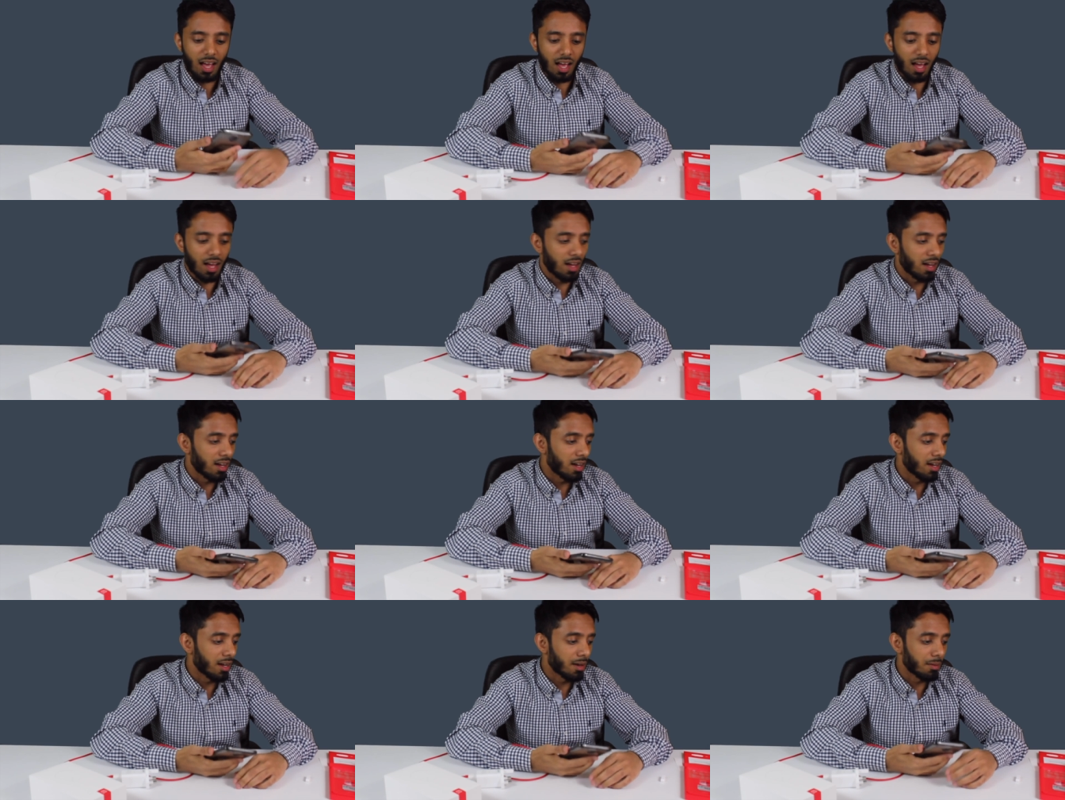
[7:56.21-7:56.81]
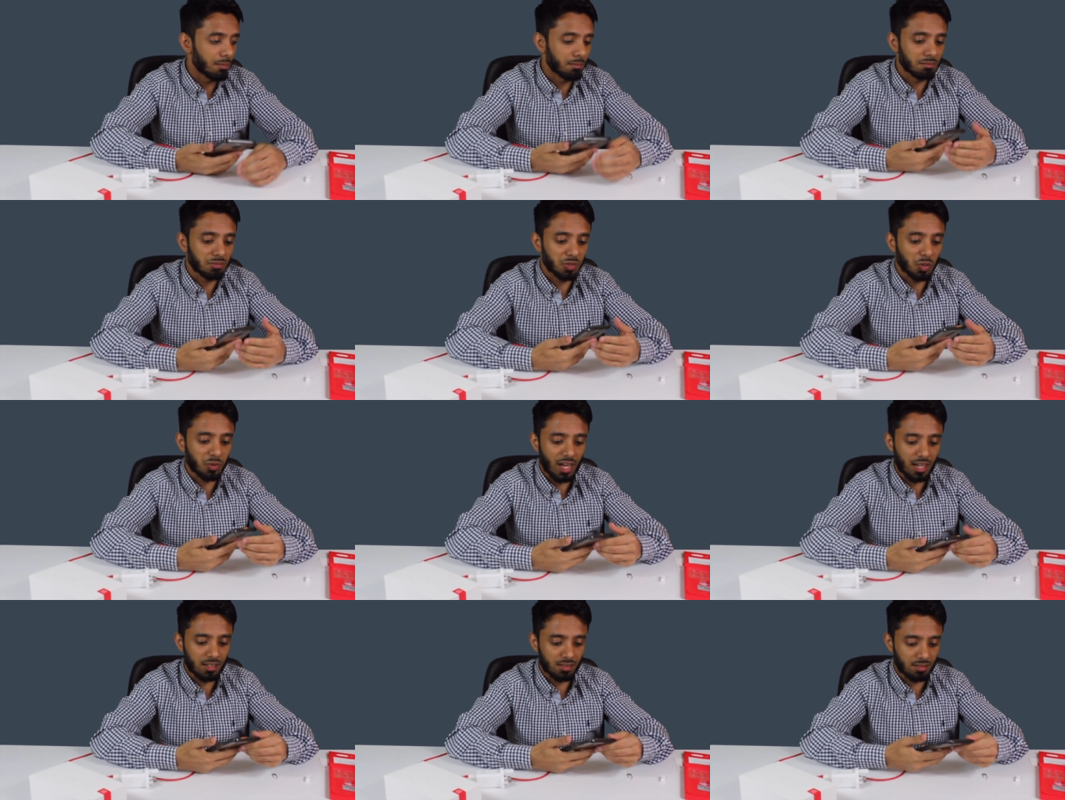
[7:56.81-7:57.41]

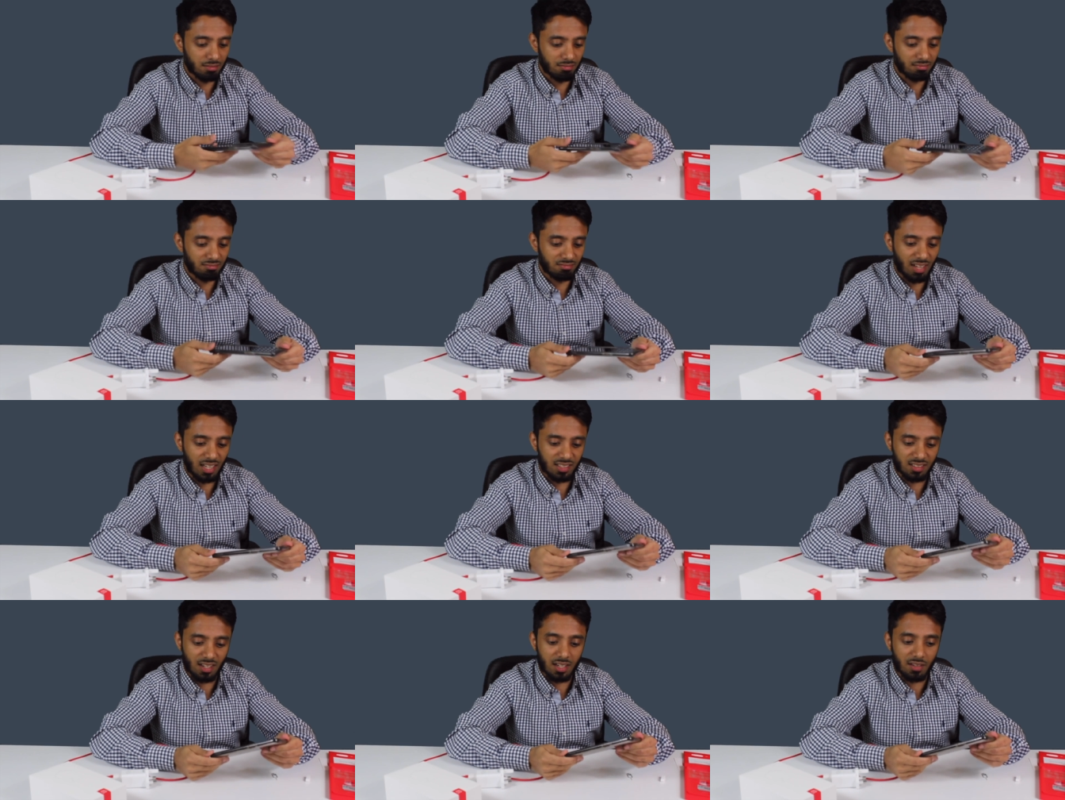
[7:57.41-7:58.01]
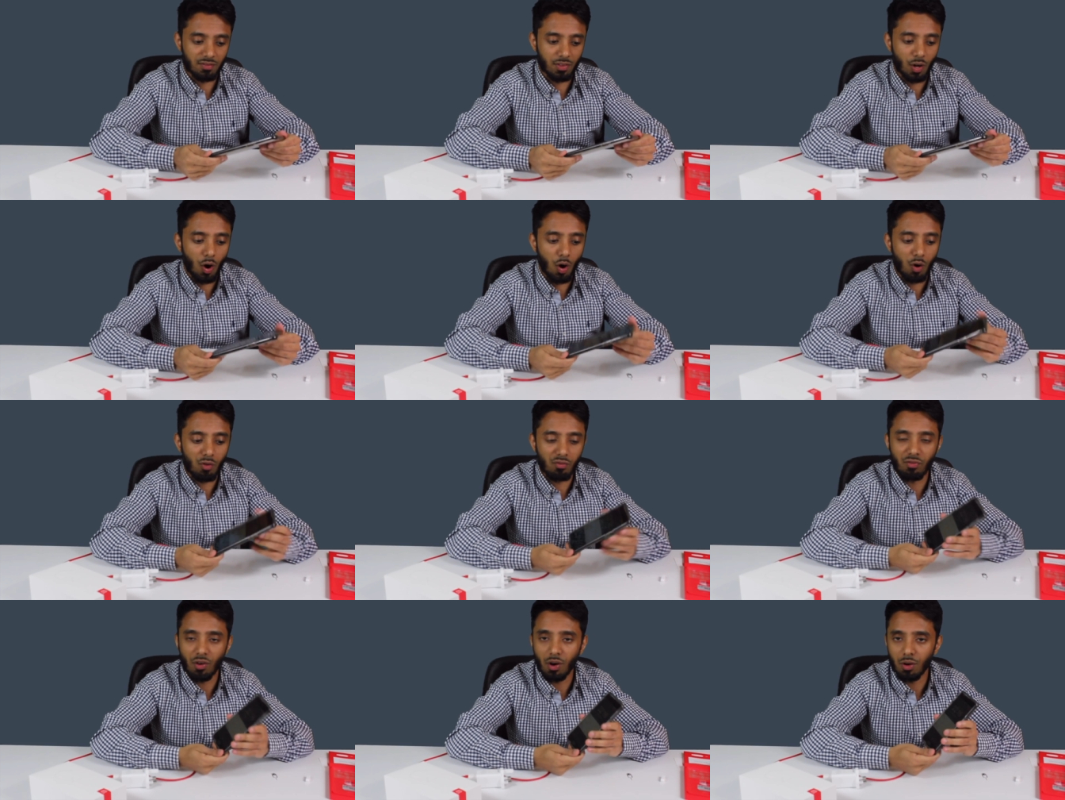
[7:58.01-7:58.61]
So that's kind of the
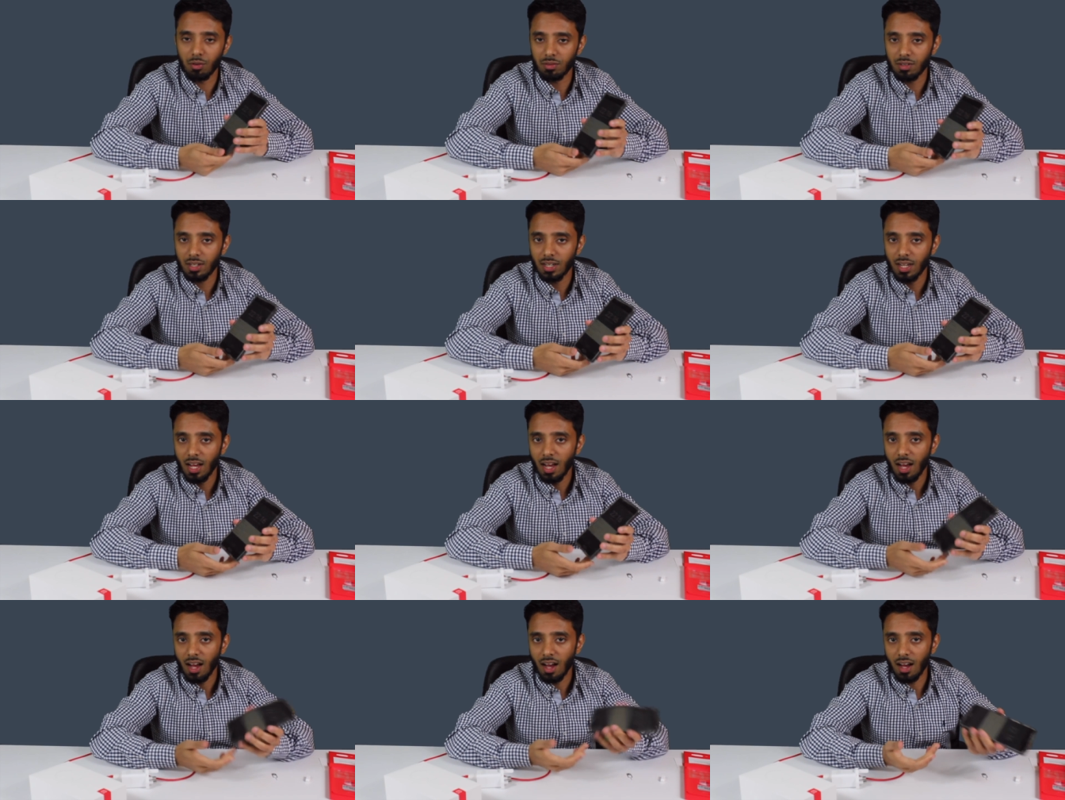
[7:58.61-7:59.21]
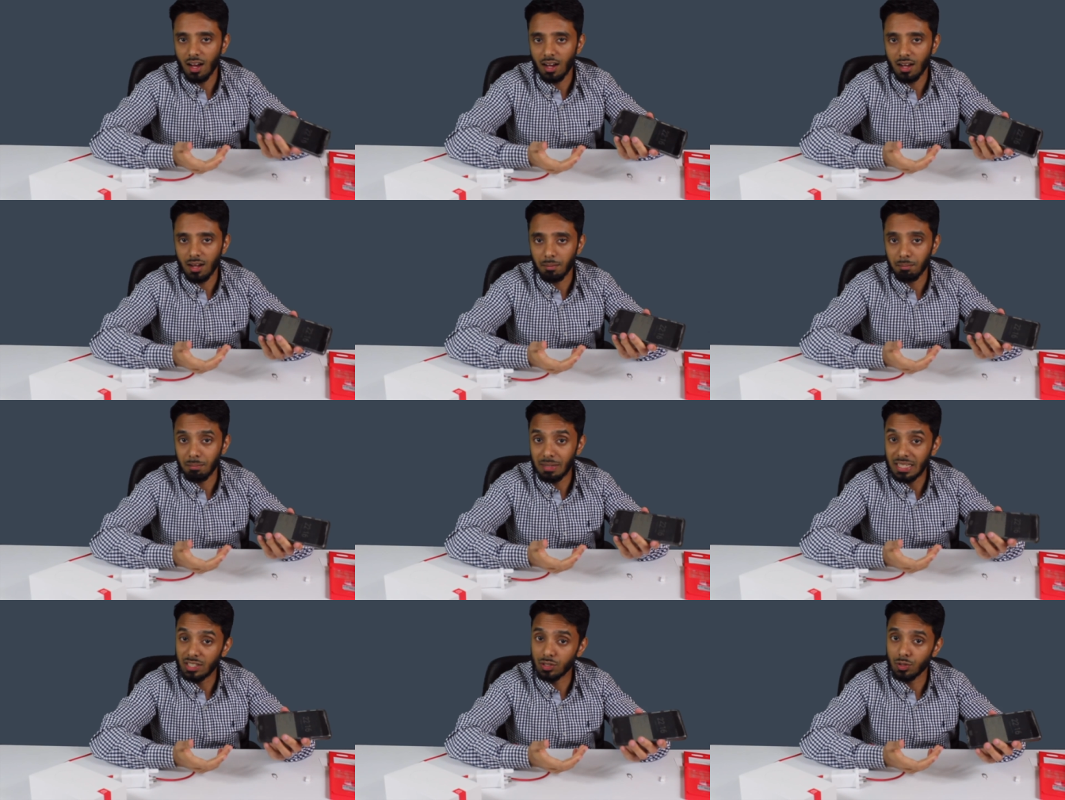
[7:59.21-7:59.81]
whole phone.
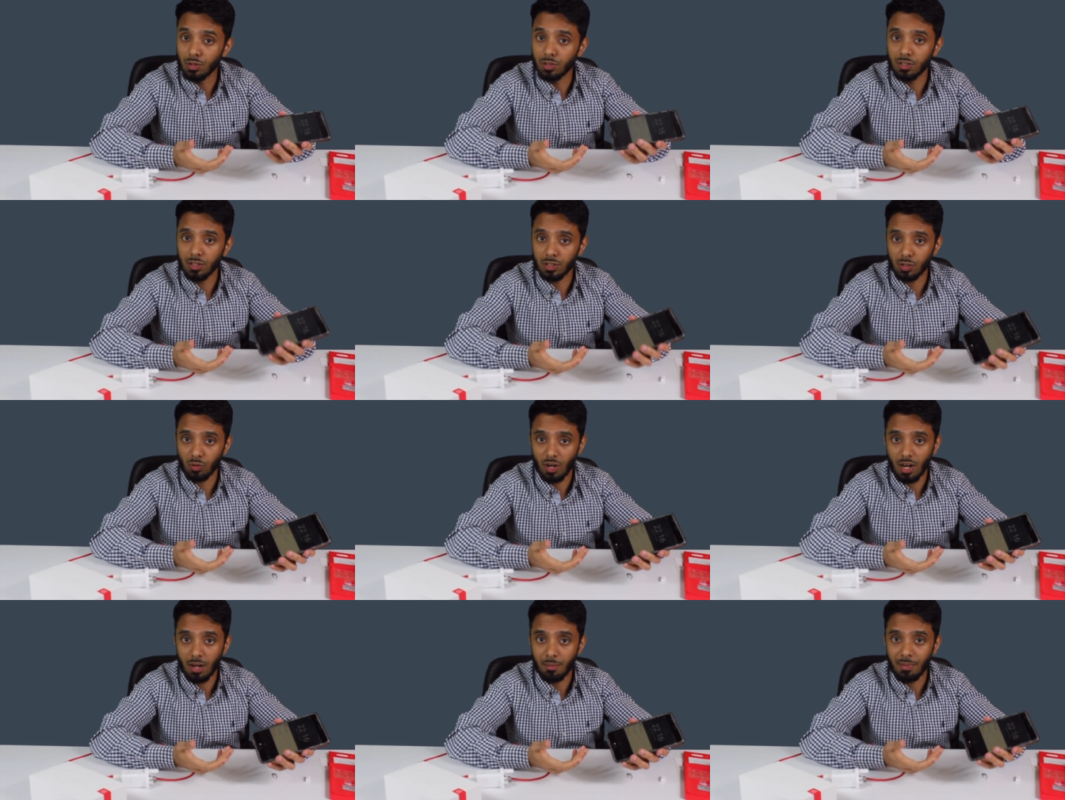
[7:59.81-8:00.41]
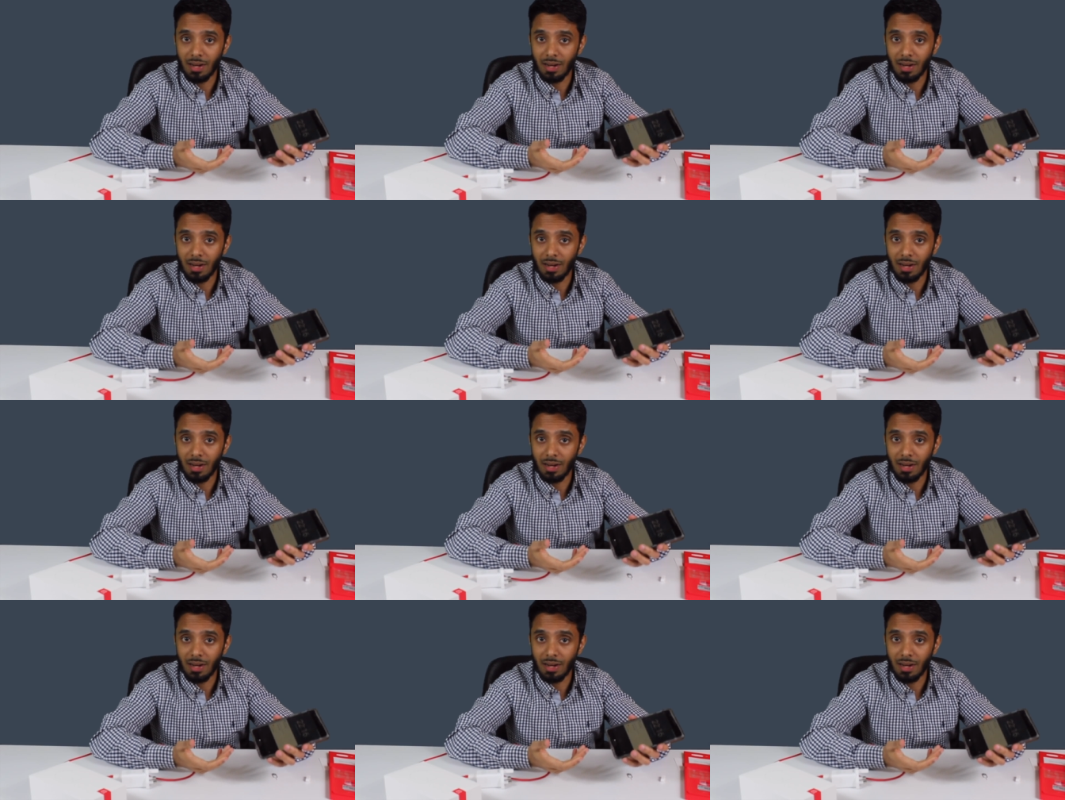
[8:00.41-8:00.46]
Please do subscribe